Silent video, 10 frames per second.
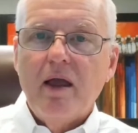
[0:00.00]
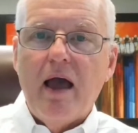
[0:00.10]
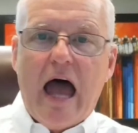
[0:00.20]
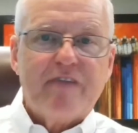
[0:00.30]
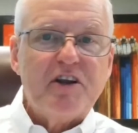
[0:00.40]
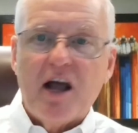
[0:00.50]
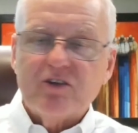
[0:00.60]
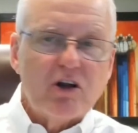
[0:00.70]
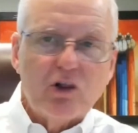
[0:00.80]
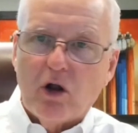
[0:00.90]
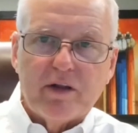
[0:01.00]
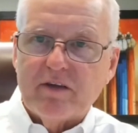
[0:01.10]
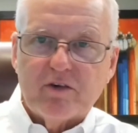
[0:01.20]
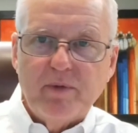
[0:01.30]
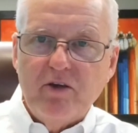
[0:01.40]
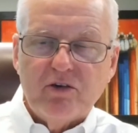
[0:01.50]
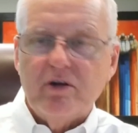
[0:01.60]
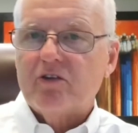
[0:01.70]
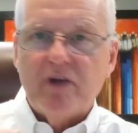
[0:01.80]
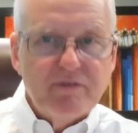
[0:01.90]
And if it doesn't include all the information,
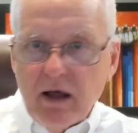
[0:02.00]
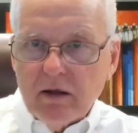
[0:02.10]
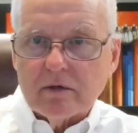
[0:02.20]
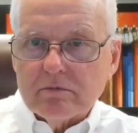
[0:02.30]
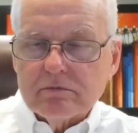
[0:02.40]
it's not valid.